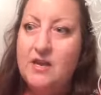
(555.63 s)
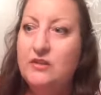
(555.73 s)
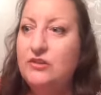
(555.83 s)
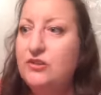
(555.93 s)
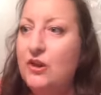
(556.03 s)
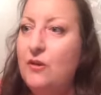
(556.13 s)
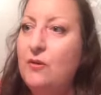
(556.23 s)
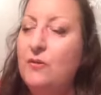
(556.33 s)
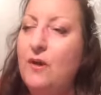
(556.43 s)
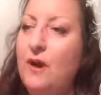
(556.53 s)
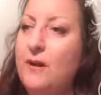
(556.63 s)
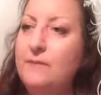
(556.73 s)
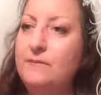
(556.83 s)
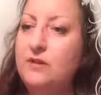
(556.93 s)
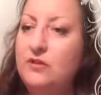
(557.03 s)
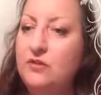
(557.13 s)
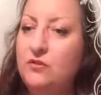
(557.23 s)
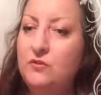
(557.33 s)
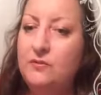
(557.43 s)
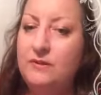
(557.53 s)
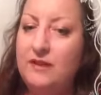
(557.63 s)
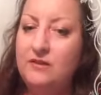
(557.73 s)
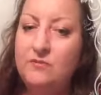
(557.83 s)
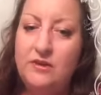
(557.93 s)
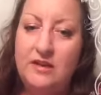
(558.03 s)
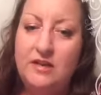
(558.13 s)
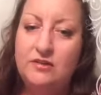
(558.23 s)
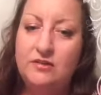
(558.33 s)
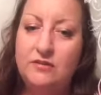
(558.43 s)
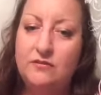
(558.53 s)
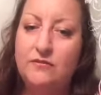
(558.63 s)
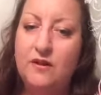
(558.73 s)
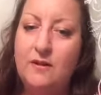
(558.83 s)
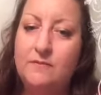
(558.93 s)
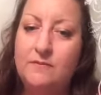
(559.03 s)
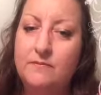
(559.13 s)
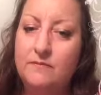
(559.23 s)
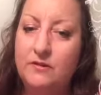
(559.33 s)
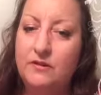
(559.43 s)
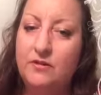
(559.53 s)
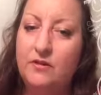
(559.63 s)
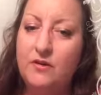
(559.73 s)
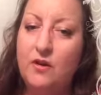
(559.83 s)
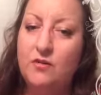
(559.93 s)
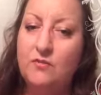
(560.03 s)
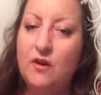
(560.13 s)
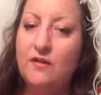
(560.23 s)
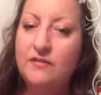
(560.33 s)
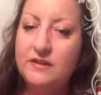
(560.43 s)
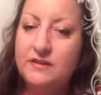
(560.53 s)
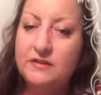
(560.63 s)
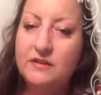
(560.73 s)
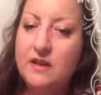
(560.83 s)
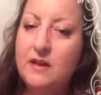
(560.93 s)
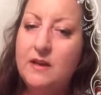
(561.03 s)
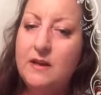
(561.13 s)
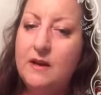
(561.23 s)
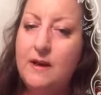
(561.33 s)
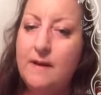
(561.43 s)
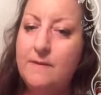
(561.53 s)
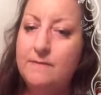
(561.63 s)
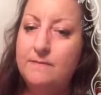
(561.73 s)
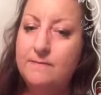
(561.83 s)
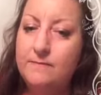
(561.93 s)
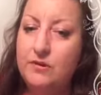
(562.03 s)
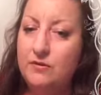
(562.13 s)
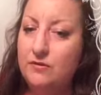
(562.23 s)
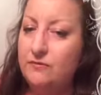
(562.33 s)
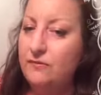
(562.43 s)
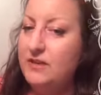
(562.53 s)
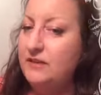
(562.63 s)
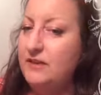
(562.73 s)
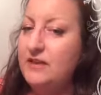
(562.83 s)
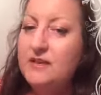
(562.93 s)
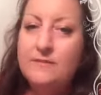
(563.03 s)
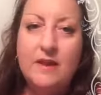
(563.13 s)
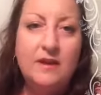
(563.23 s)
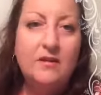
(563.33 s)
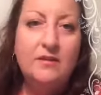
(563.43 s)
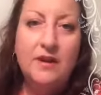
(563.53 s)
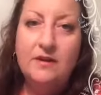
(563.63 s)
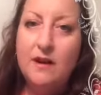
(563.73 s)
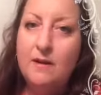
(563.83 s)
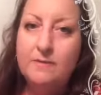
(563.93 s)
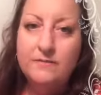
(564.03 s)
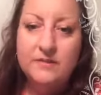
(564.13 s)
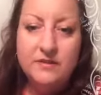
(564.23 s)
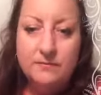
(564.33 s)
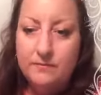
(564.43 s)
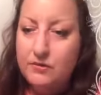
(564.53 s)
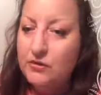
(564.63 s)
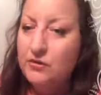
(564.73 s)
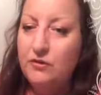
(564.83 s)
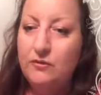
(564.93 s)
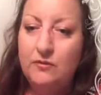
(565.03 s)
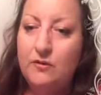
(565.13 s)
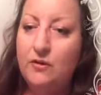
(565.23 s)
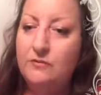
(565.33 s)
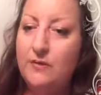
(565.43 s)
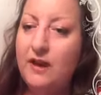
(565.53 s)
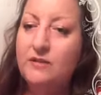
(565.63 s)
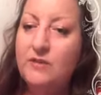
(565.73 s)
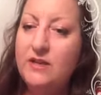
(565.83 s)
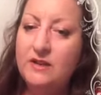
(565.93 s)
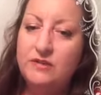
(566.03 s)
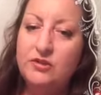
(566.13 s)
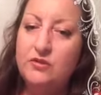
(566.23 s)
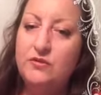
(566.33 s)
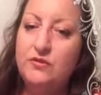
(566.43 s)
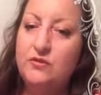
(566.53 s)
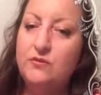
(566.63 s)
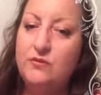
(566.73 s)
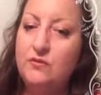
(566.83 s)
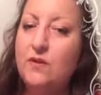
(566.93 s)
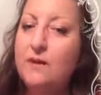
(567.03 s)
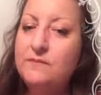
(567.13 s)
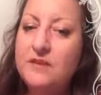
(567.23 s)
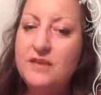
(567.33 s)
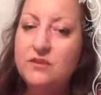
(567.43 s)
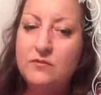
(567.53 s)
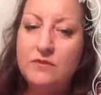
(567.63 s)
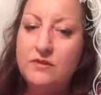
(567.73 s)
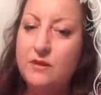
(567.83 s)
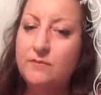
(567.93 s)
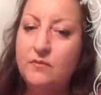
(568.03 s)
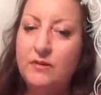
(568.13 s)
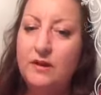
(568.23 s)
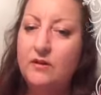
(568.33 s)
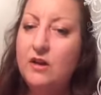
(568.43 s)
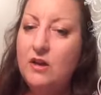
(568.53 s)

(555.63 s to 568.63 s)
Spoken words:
So you get communications from what they call a home office, your weekly email that comes to you called My Week, that shows you new updates with Tupperware,